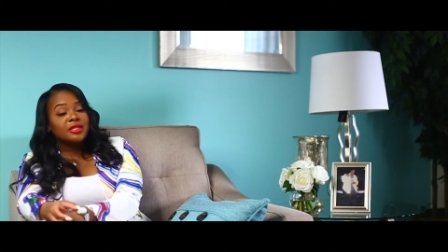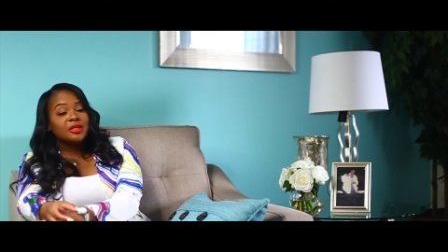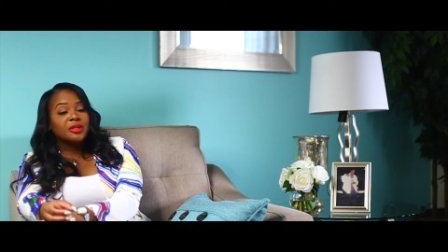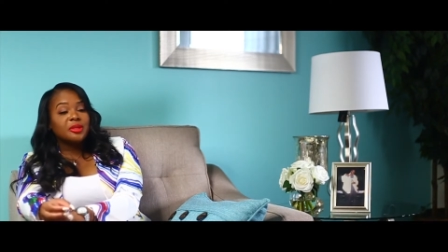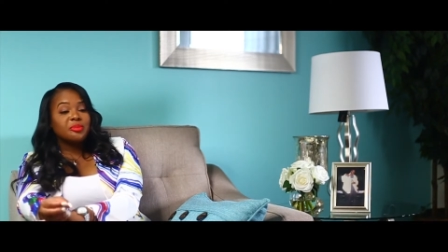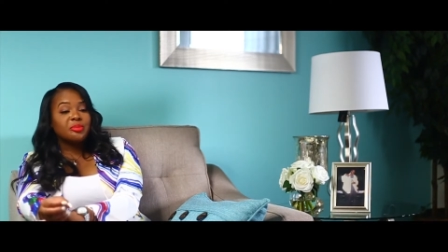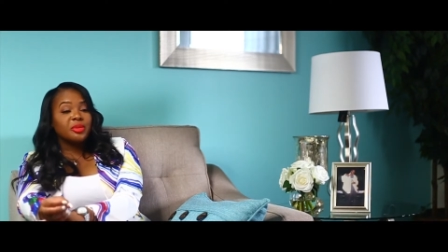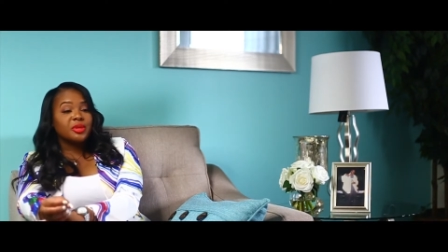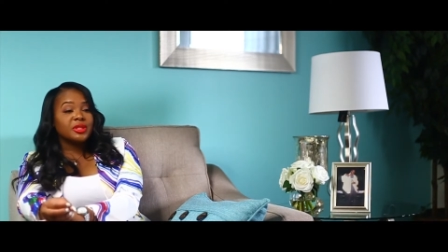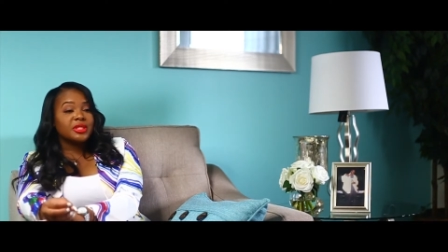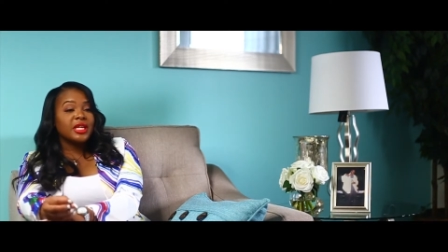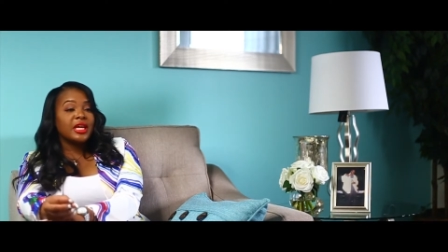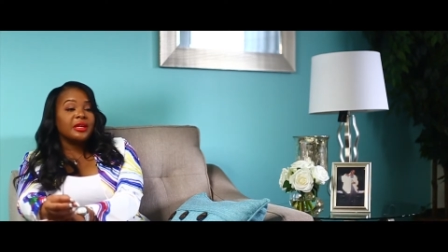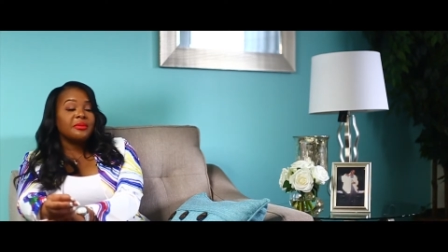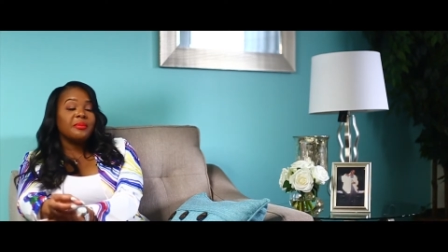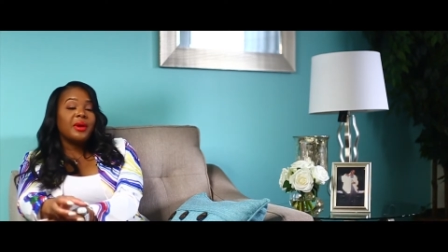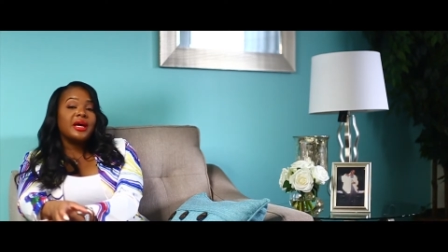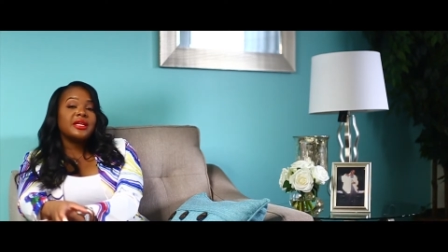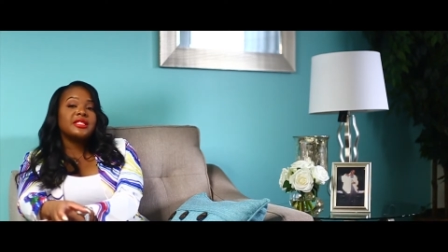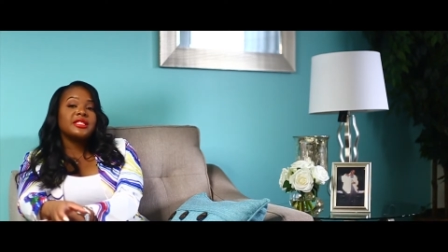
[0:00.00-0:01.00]
to
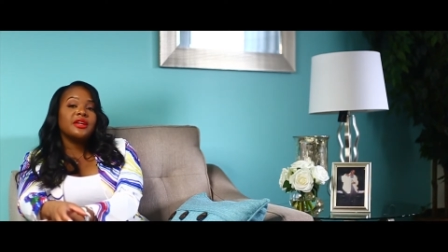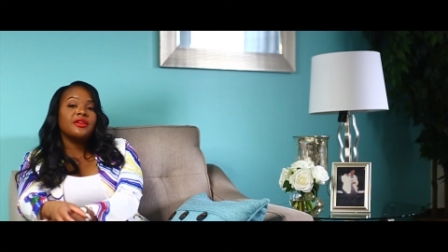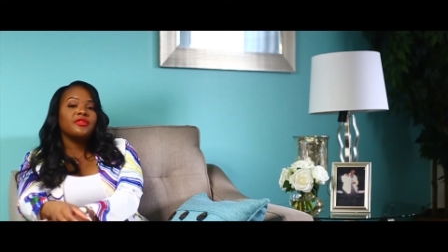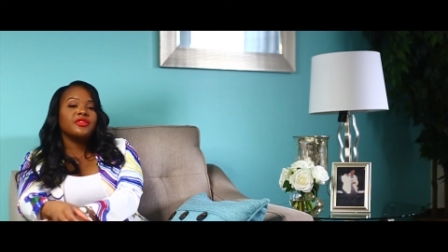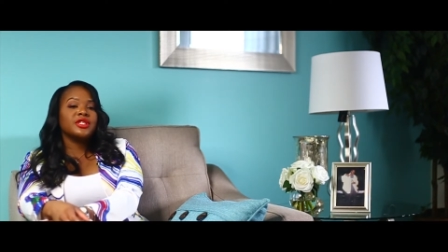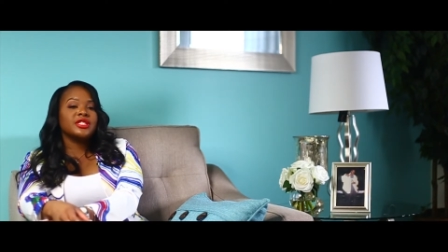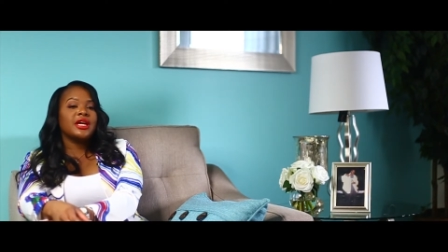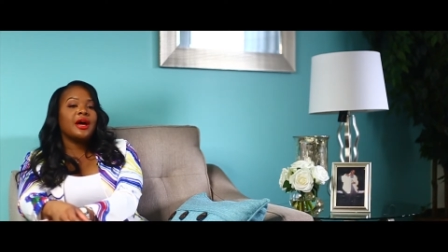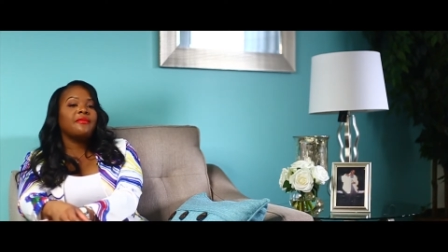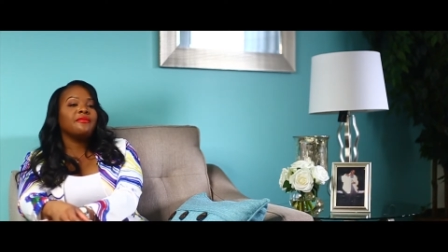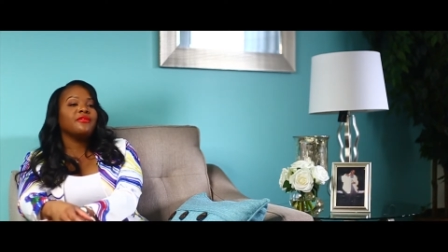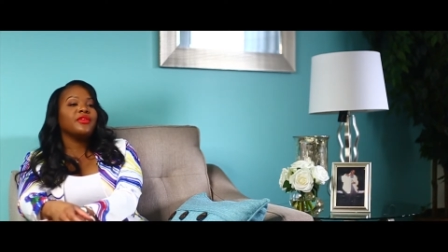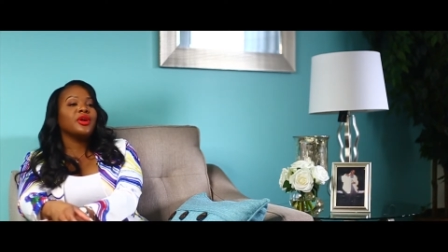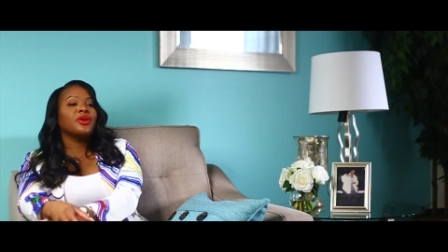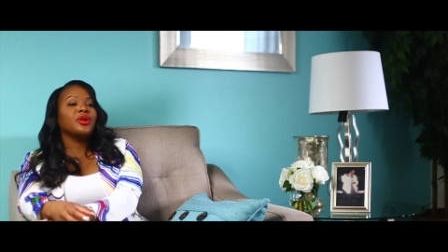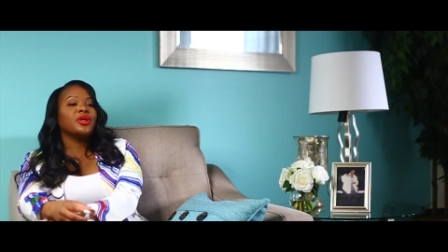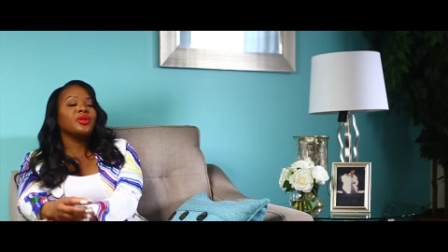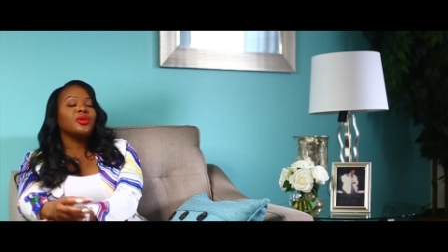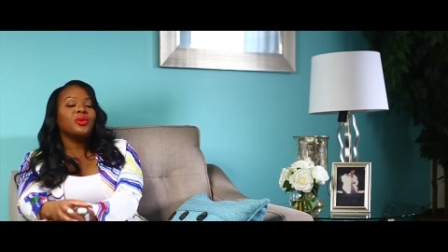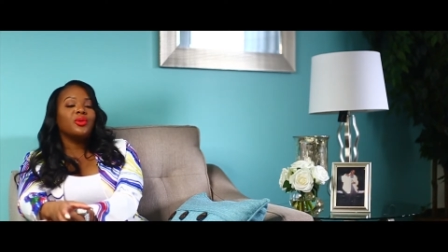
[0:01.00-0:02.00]
protect myself because I'm
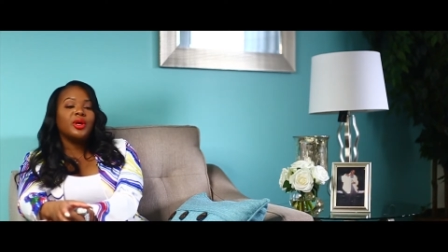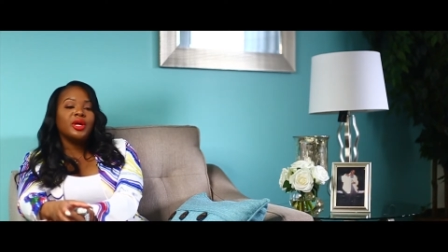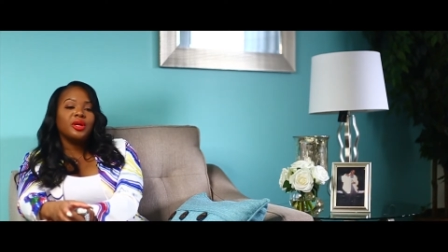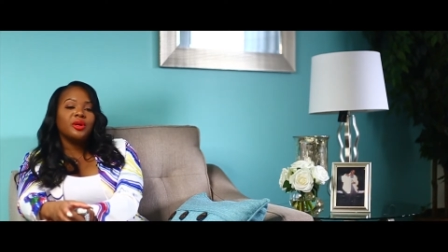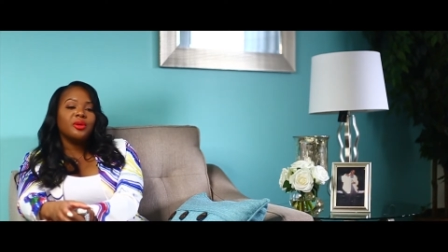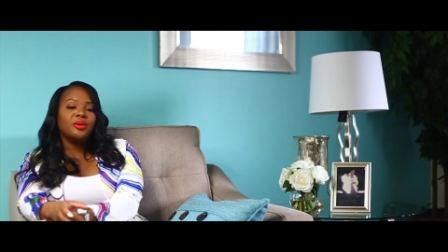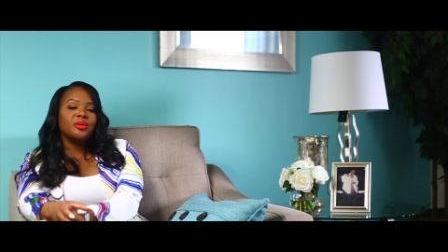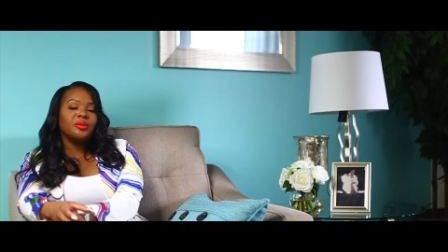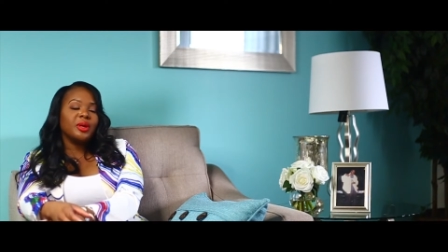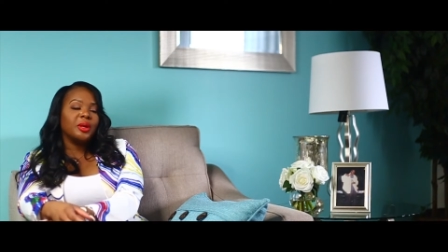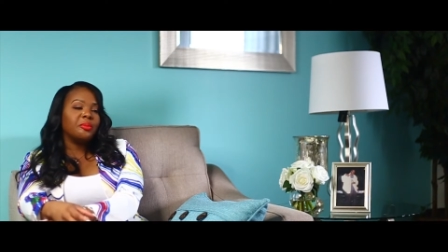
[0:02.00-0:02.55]
very loyal.